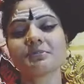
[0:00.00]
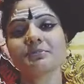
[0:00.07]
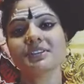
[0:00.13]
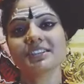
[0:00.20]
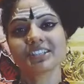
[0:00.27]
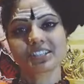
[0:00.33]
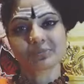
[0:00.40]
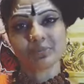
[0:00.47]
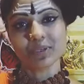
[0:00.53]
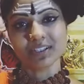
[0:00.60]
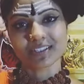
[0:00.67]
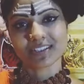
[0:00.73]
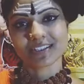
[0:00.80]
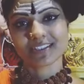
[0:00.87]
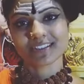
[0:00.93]
me this
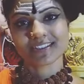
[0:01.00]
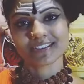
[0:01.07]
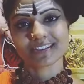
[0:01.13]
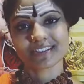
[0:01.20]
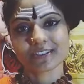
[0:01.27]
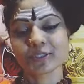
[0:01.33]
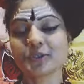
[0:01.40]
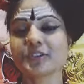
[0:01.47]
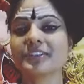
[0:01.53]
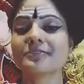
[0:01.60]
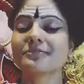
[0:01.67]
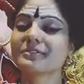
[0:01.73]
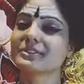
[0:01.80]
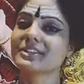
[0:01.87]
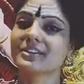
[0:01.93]
birth to
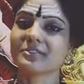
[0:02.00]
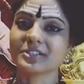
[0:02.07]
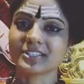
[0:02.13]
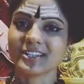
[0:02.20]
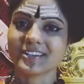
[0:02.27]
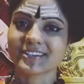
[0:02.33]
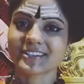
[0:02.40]
live with the avatar.